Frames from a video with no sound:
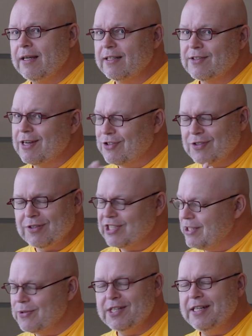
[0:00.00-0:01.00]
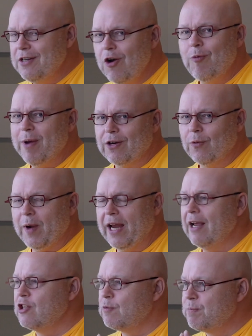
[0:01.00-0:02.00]
There's, there's seriously no better
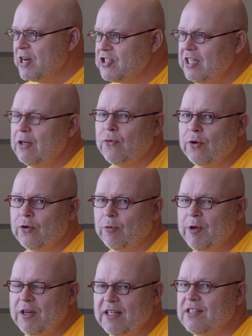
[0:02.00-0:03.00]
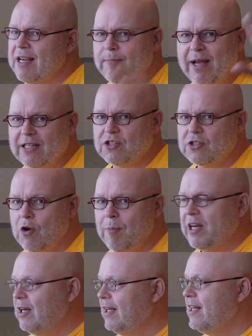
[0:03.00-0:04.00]
way, especially the Flutter communities. I met so
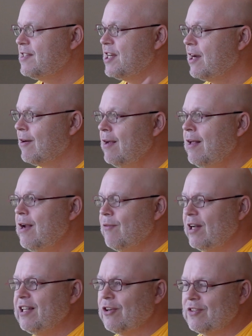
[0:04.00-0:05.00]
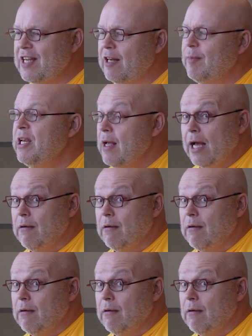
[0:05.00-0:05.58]
many leads here, yeah. right, that are telling me.